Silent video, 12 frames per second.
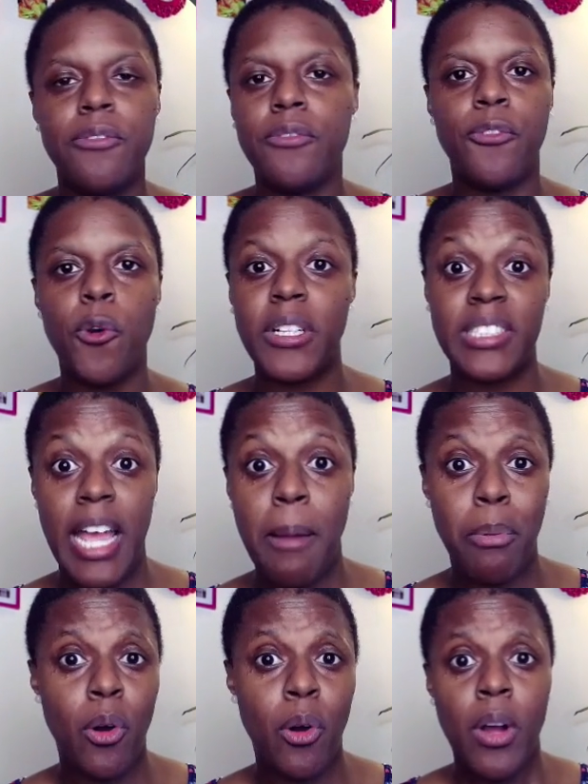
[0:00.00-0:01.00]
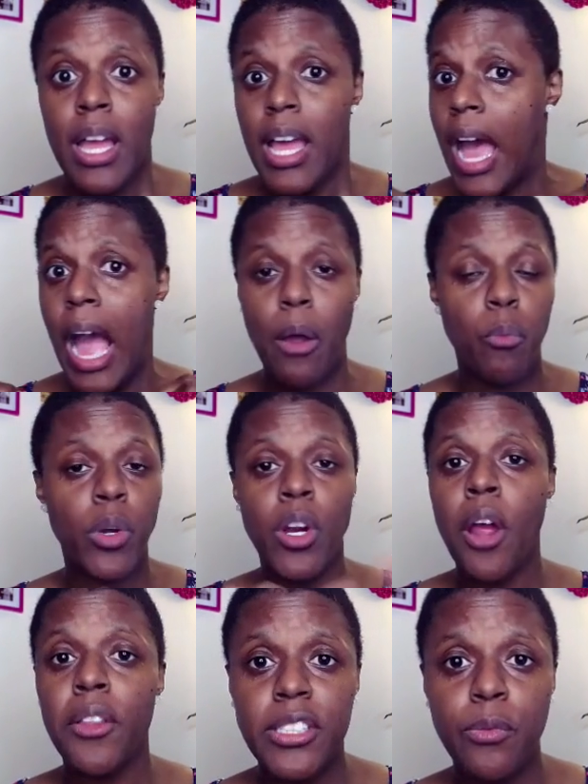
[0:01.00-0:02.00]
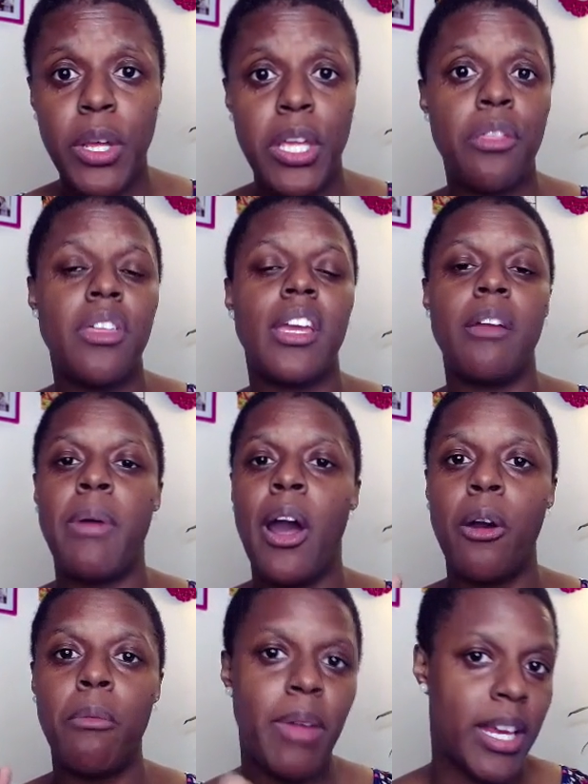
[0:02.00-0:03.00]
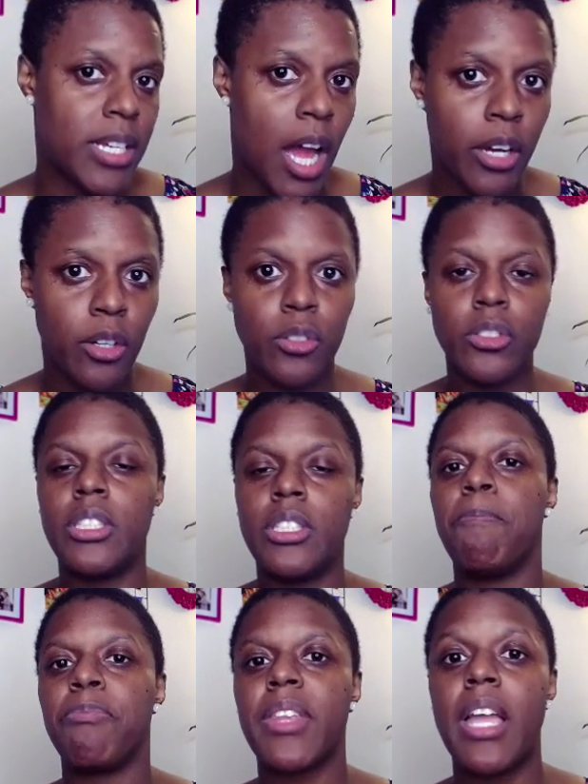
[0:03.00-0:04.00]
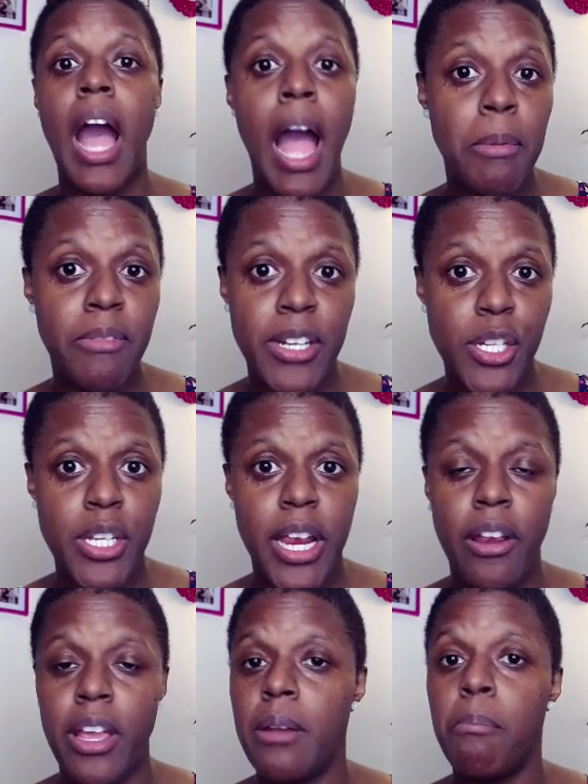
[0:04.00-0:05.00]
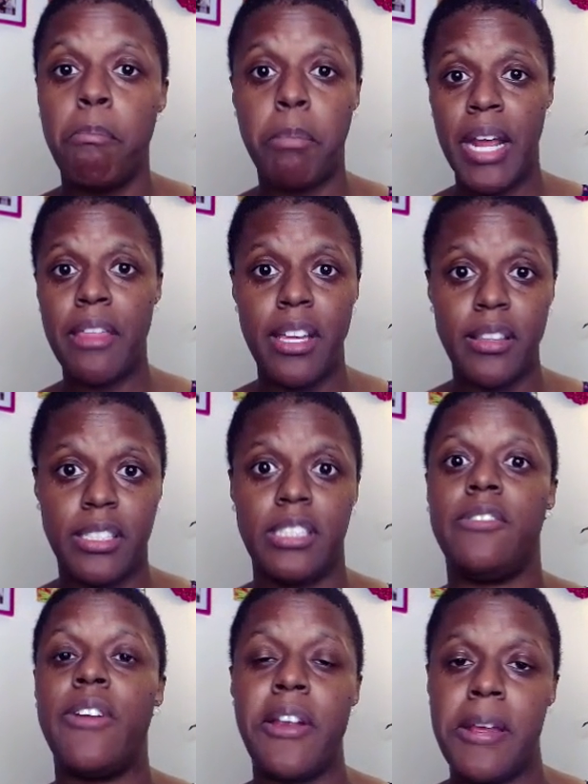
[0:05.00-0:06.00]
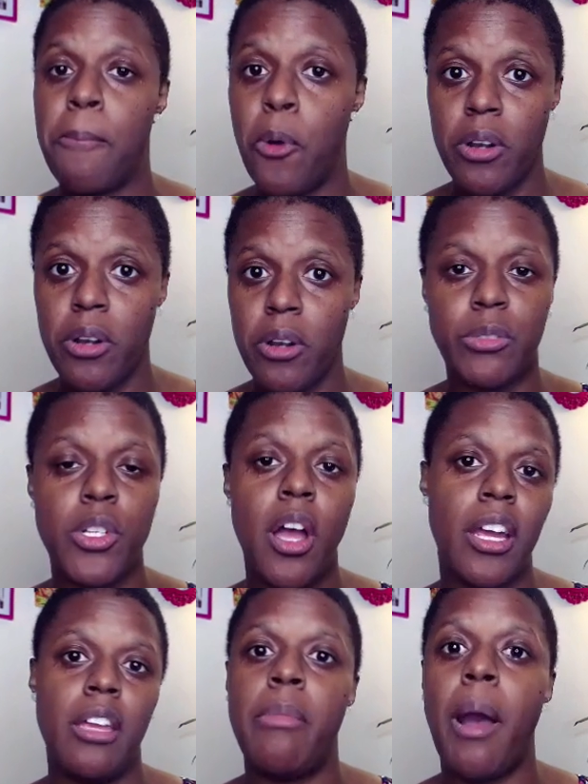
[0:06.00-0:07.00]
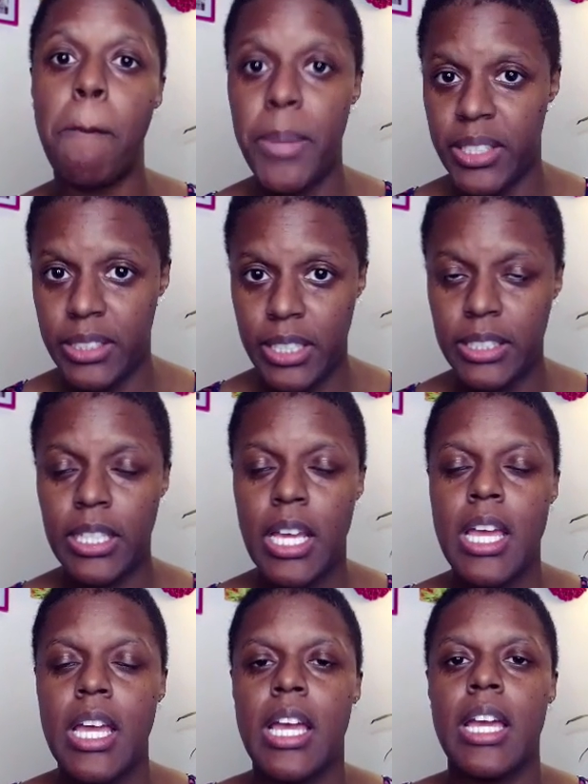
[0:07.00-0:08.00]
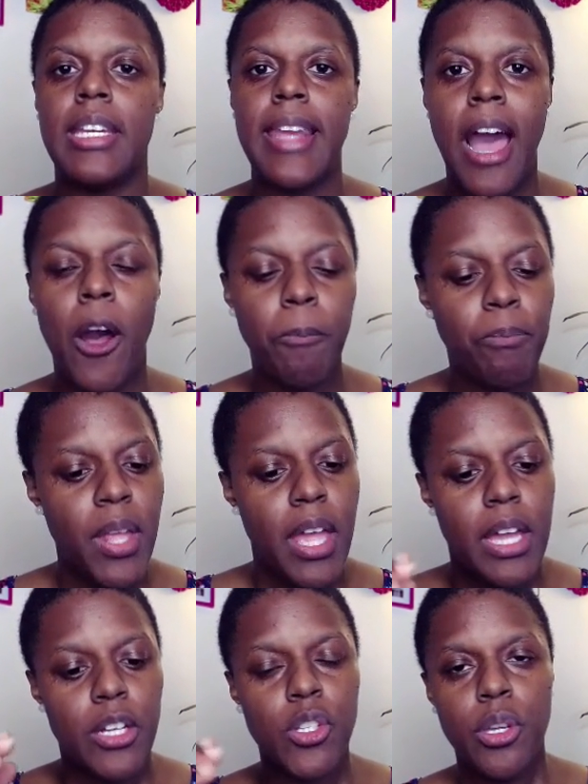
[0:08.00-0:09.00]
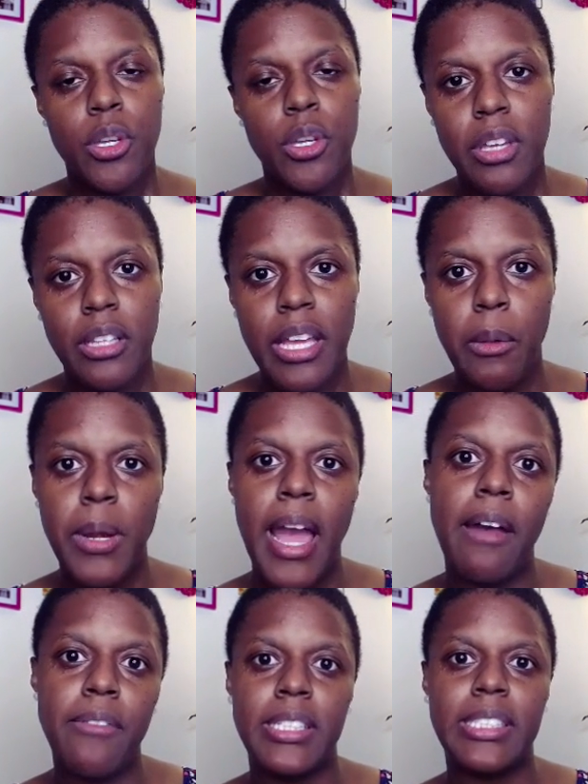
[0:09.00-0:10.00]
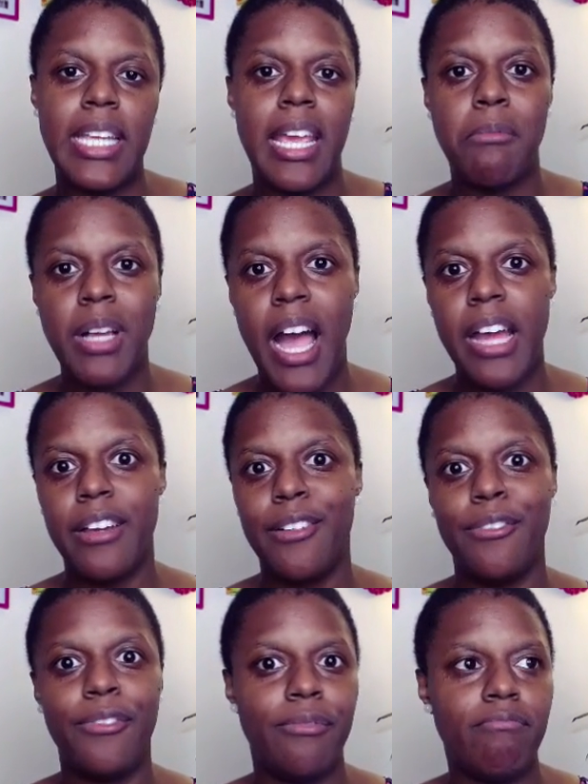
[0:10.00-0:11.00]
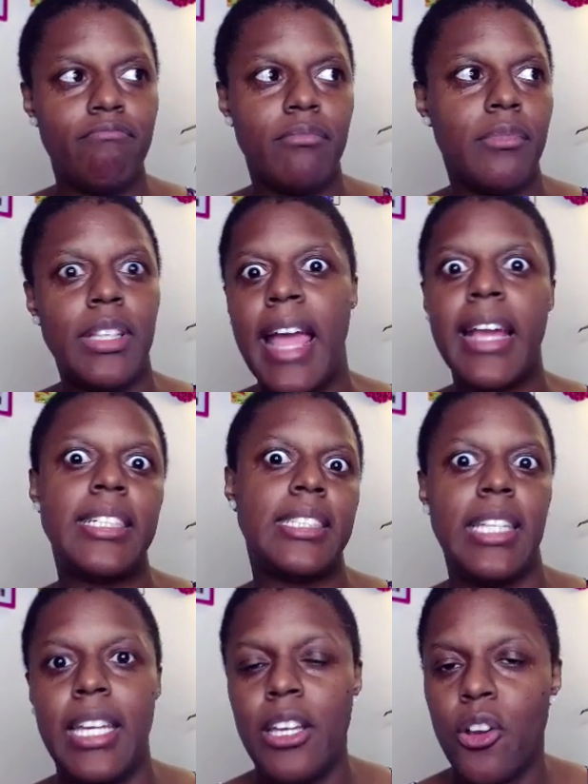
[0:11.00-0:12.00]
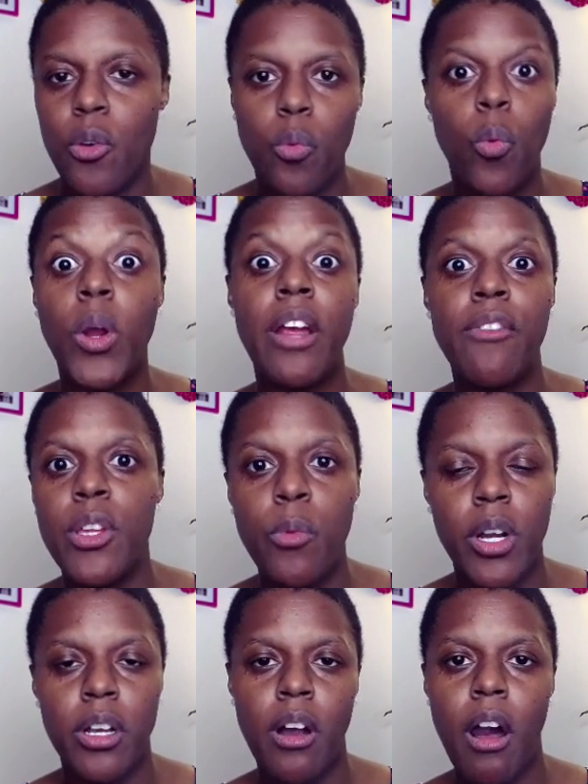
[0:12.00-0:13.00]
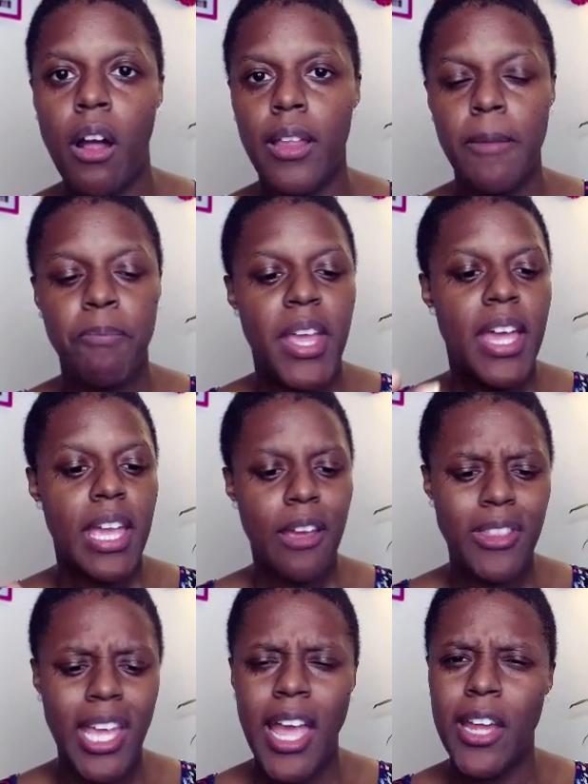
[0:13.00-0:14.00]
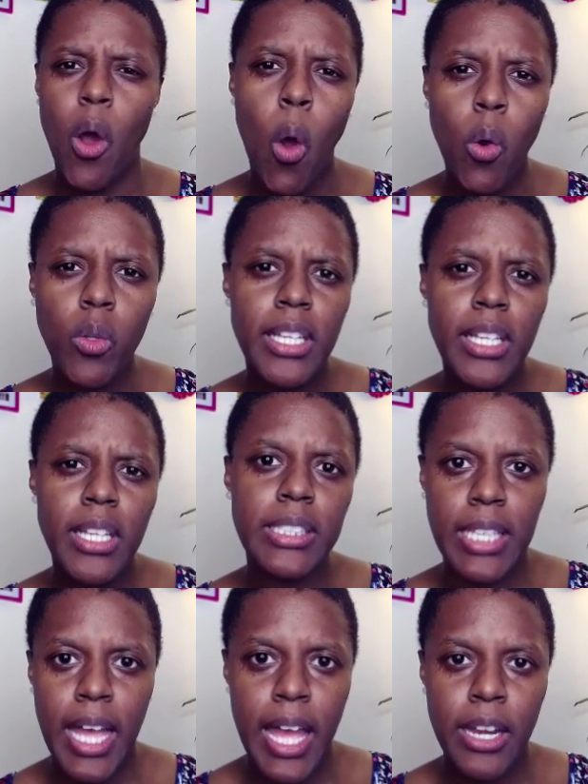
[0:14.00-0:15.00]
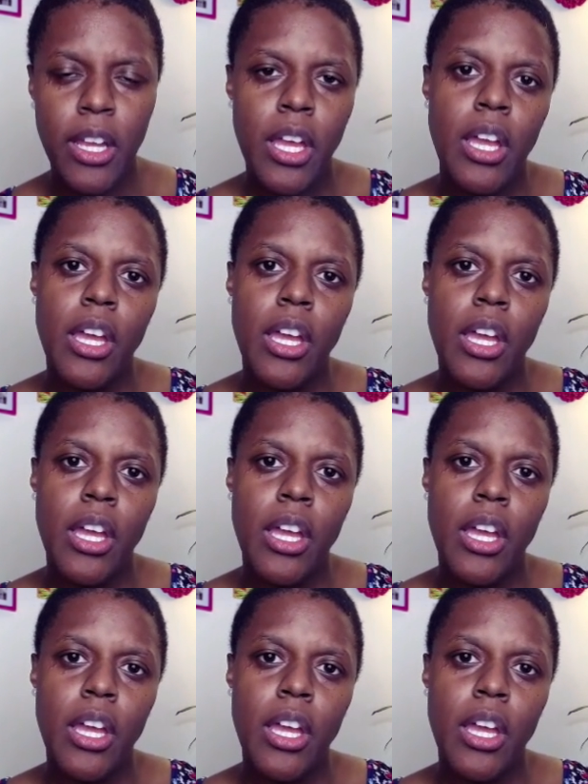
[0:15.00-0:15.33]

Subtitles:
For example, regardless of what you think about McDonald's, I'm a vegetarian, but I think this is very important because we're talking about business. Now, do you think they would have the same kind of legacy or whatever you want to call it if they had only said,